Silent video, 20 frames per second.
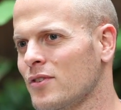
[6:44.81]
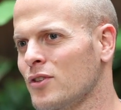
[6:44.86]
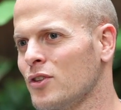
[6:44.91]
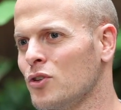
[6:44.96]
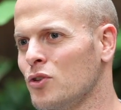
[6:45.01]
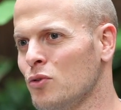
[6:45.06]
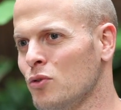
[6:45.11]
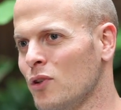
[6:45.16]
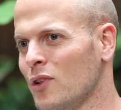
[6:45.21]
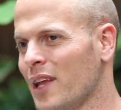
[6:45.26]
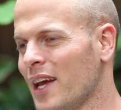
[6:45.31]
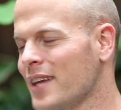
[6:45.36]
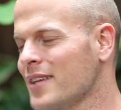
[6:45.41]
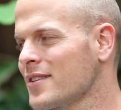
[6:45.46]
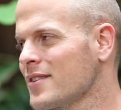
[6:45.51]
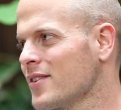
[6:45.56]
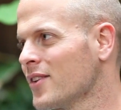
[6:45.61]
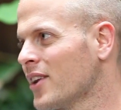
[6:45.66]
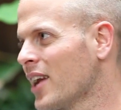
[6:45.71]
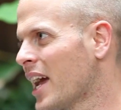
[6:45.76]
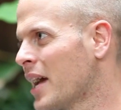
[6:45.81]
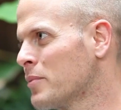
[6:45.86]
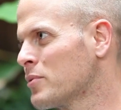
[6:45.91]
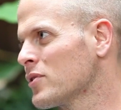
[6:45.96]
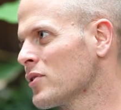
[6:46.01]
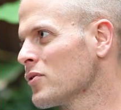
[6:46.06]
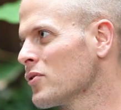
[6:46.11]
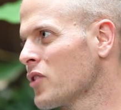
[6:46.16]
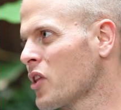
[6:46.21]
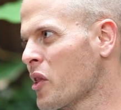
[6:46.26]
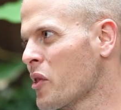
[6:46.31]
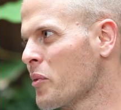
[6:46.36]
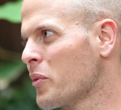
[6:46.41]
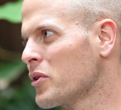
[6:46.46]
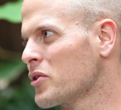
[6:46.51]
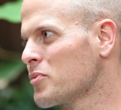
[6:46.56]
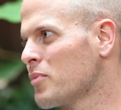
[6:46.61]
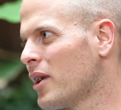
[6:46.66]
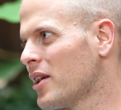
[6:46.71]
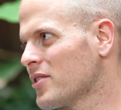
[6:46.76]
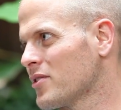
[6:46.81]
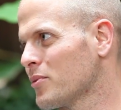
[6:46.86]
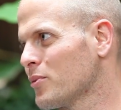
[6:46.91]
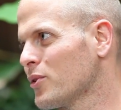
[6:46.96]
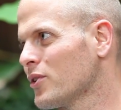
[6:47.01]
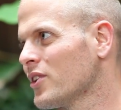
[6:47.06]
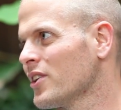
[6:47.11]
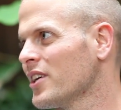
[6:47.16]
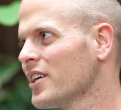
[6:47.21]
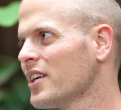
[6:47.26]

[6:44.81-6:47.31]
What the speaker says: to do less than absolutely the most possible.